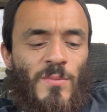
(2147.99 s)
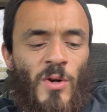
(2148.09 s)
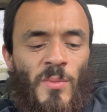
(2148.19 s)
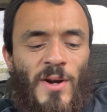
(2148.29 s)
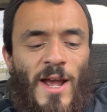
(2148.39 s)

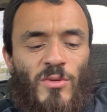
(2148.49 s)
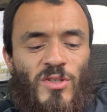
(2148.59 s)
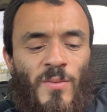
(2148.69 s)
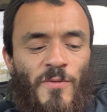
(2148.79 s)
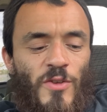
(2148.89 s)
murmured out
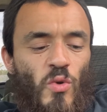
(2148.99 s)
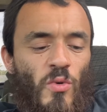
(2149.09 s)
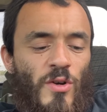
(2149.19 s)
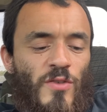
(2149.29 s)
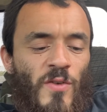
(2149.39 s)
some few
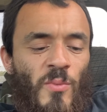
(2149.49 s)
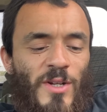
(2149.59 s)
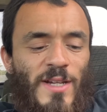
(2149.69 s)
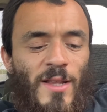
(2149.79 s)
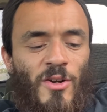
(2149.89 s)
words from
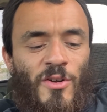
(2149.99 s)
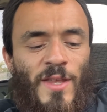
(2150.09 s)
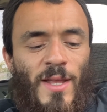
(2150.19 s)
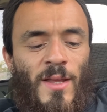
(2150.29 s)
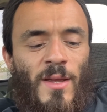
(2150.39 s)
which I learned that